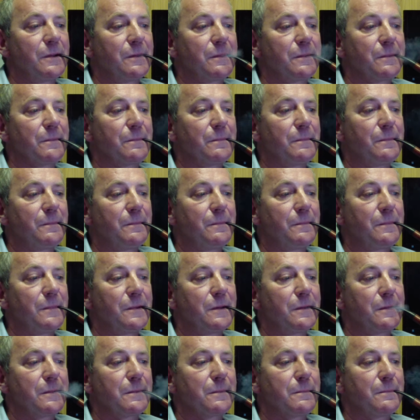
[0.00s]

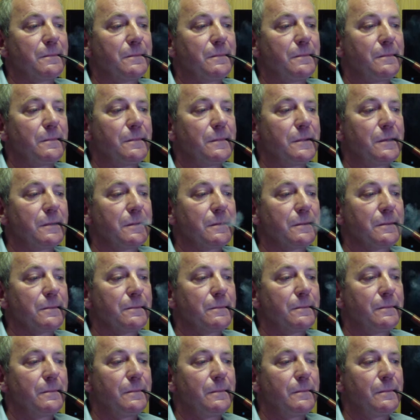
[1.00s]

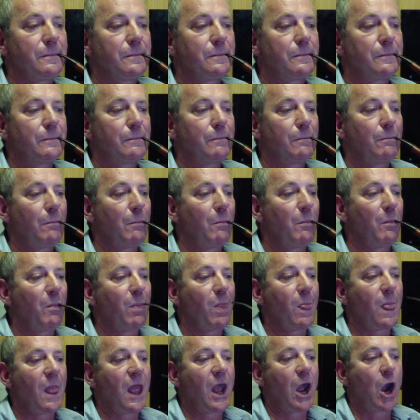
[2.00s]

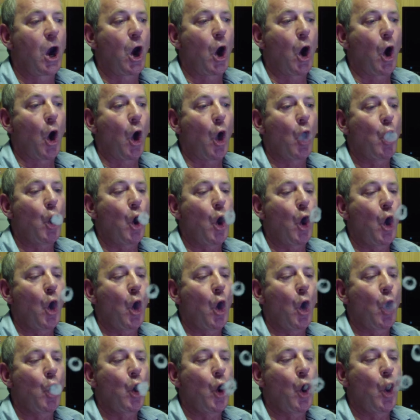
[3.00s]

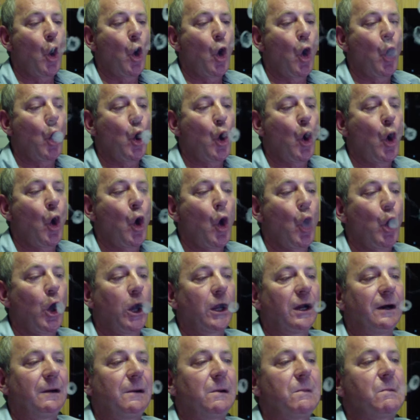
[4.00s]

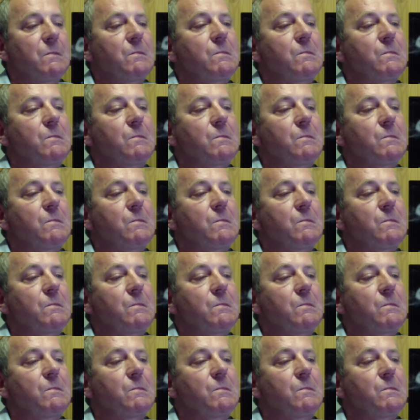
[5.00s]
(no one is talking)